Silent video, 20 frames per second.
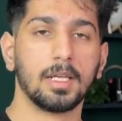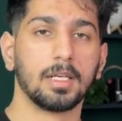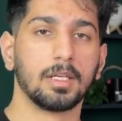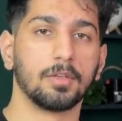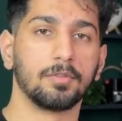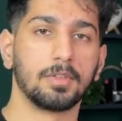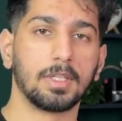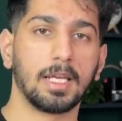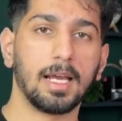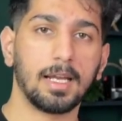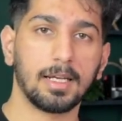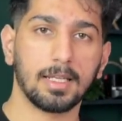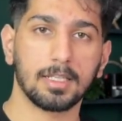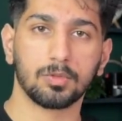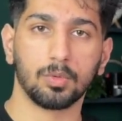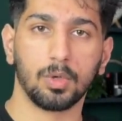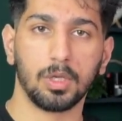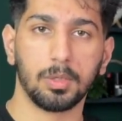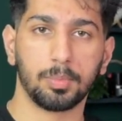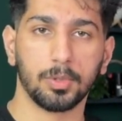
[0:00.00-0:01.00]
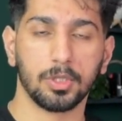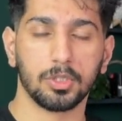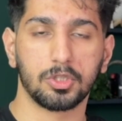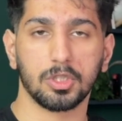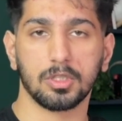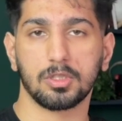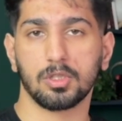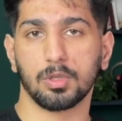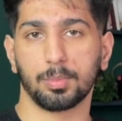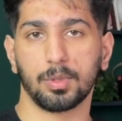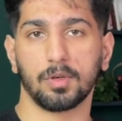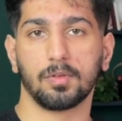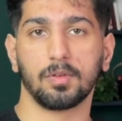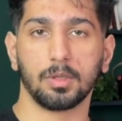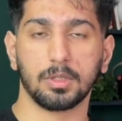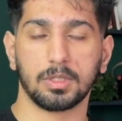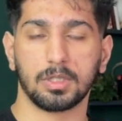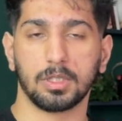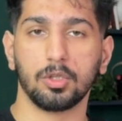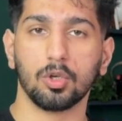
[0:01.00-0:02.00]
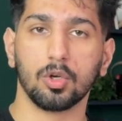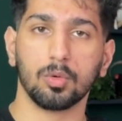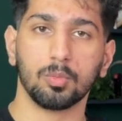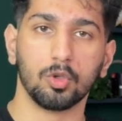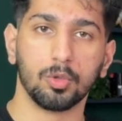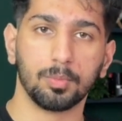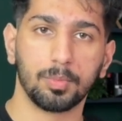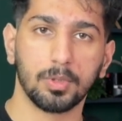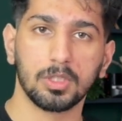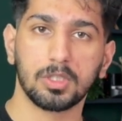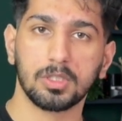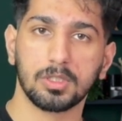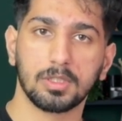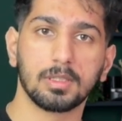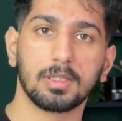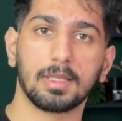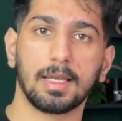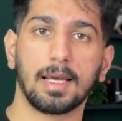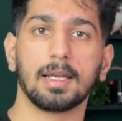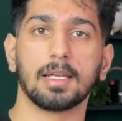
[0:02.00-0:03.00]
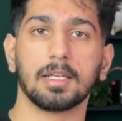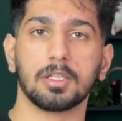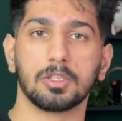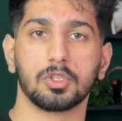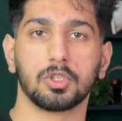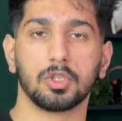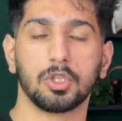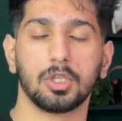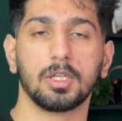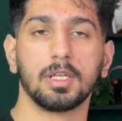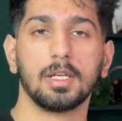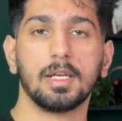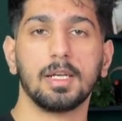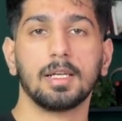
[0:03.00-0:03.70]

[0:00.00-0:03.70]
Now, if the ad has 1 purchase or preferably 3 or more purchases, that is good.